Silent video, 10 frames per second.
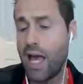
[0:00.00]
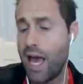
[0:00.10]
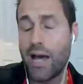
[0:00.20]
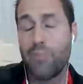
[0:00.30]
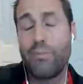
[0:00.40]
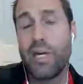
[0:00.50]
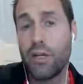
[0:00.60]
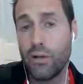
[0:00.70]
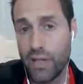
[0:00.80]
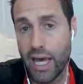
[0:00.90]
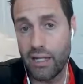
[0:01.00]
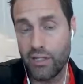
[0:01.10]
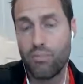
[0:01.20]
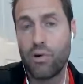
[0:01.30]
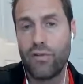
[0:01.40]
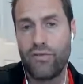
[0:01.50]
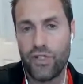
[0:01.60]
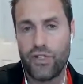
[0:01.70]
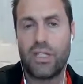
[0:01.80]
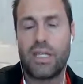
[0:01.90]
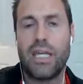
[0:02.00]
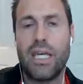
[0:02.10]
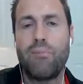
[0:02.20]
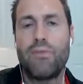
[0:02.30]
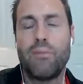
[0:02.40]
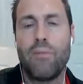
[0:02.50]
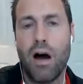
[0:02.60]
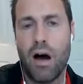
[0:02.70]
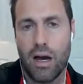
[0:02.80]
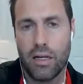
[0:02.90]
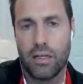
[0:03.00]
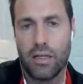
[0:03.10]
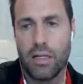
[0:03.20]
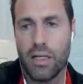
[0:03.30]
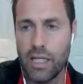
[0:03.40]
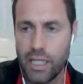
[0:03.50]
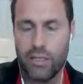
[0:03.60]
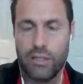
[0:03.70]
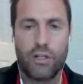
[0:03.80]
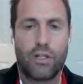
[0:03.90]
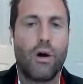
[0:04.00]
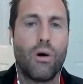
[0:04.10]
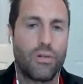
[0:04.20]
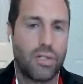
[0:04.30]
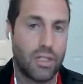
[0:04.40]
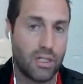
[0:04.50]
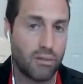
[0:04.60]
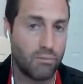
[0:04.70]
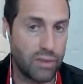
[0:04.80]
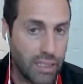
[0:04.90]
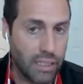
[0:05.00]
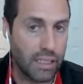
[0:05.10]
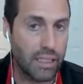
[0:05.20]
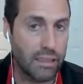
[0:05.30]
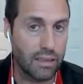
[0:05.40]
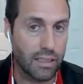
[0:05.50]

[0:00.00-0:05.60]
appear that it's more efficient to keep them on until the coast is completely clear.